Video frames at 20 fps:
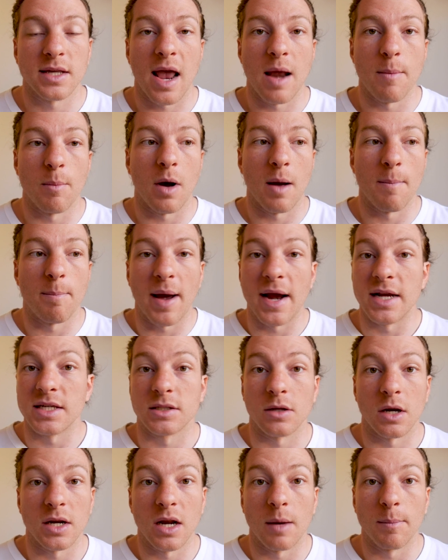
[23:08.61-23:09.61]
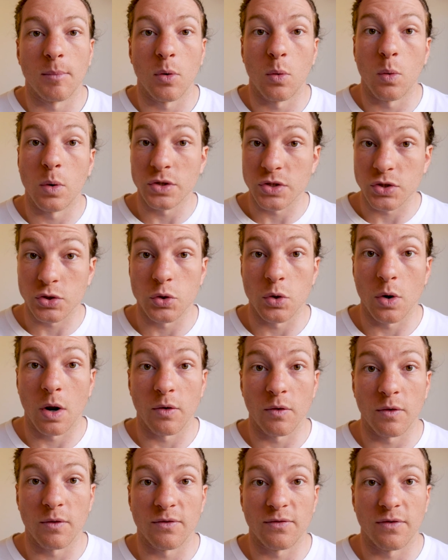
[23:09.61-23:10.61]
and my baseline number was
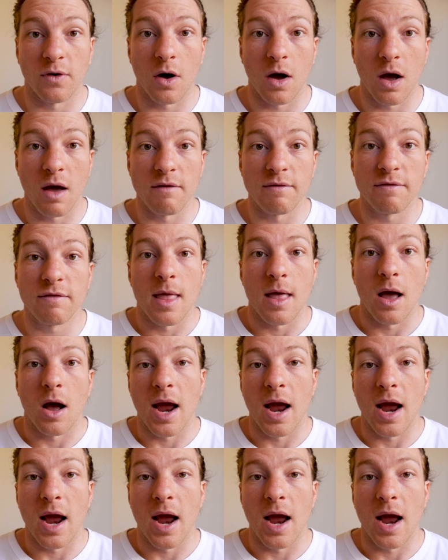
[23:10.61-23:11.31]
205,